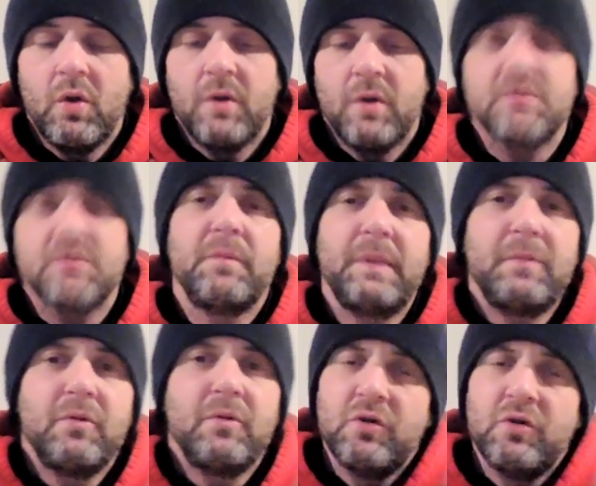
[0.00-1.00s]
That's why when
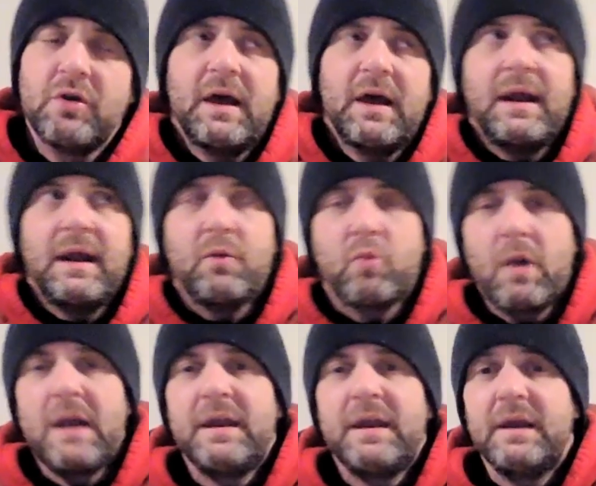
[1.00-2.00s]
people look at a
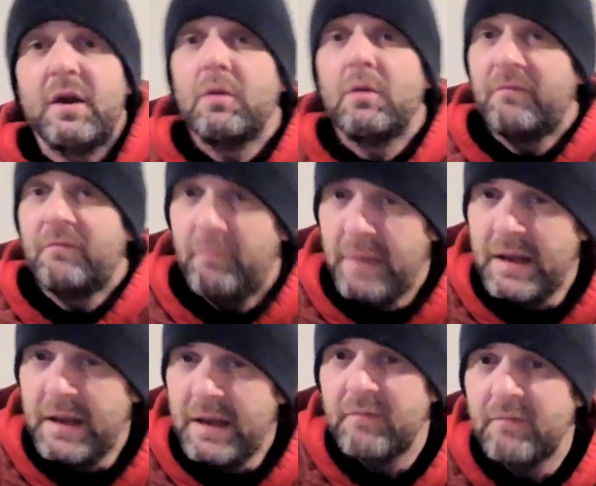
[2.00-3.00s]
ranking, for
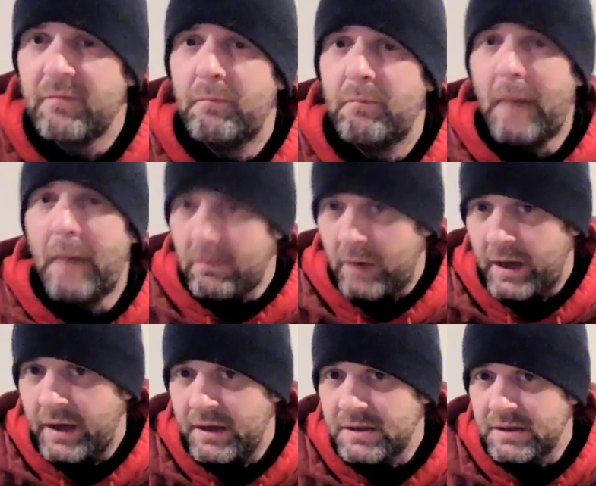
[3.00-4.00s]
me, my
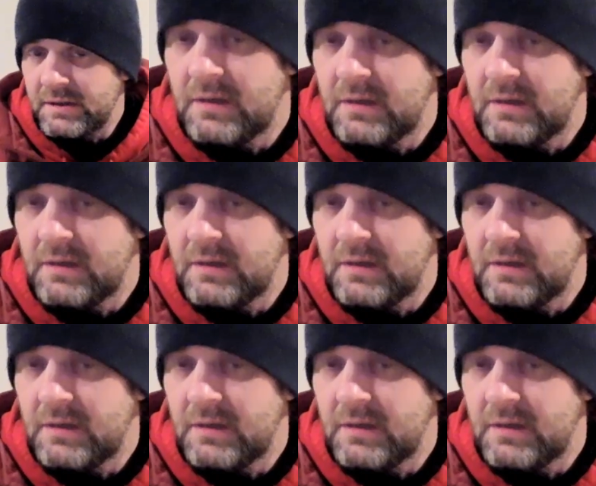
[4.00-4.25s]
rankings,